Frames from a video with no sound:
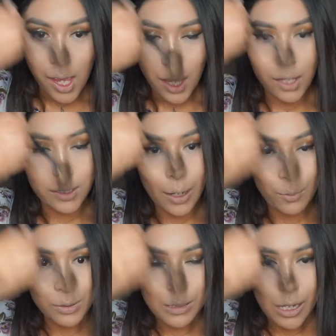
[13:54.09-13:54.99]
And I
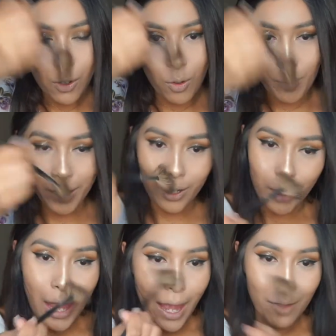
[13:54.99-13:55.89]
was like, oh my god, I
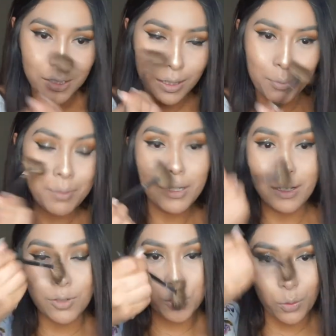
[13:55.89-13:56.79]
have to, maybe not
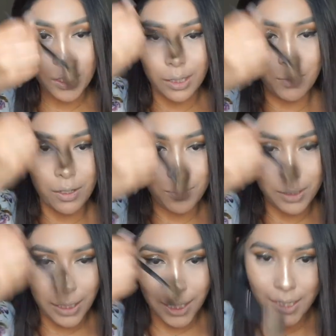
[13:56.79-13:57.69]
even 20, I may have
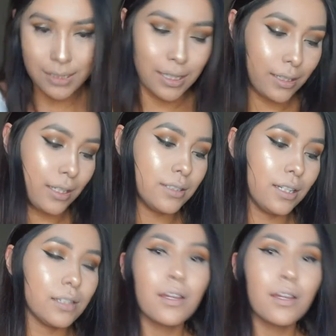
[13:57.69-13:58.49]
been like 18, 19.